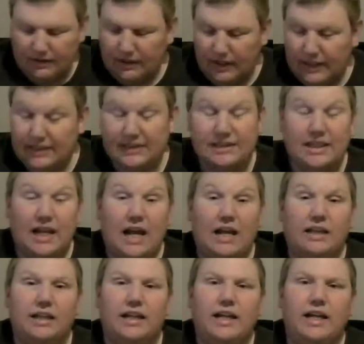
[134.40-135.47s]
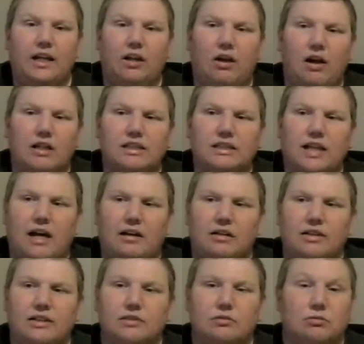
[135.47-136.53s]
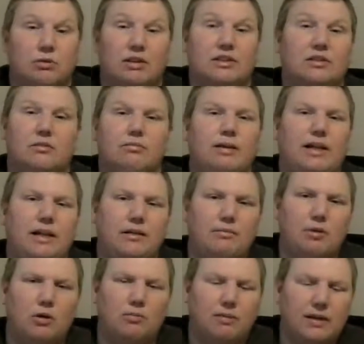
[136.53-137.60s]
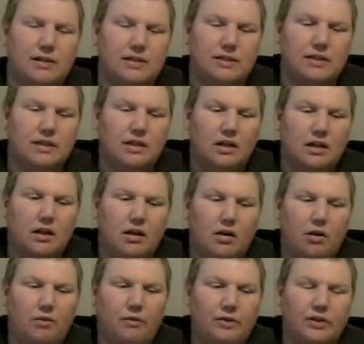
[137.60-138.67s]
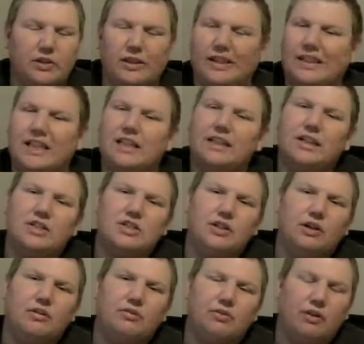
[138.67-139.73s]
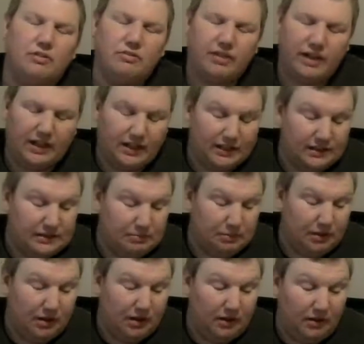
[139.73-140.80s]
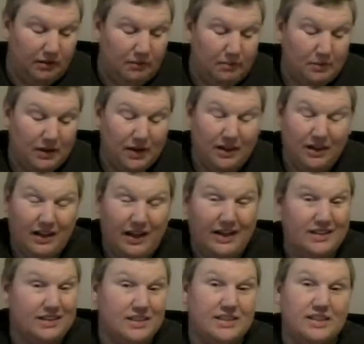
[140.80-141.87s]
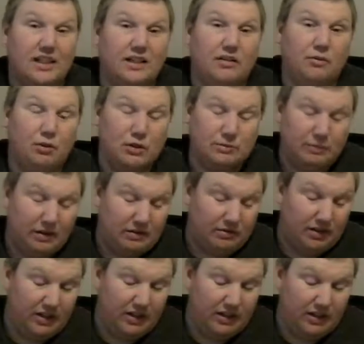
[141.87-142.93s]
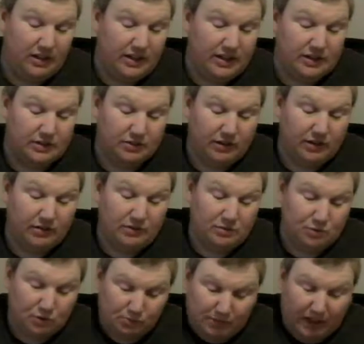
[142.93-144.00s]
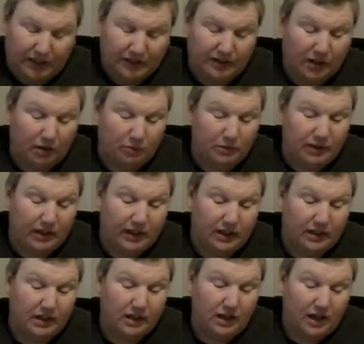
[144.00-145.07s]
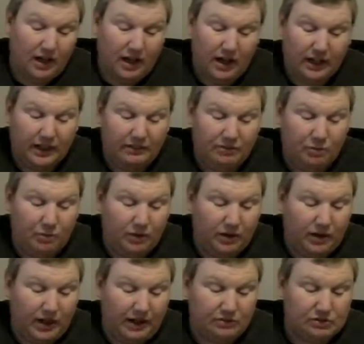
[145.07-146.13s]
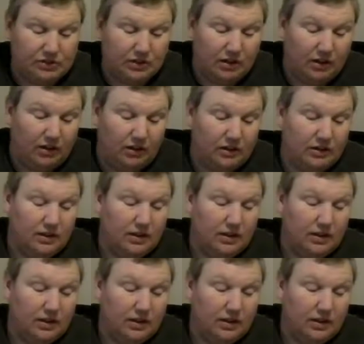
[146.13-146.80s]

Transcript: it's sad that he lost out on his WrestleMania moment. Hopefully he'll get that this year in front of fans, but that's the second worst main event in history. Drew McIntyre winning, I gave him 1.5 star.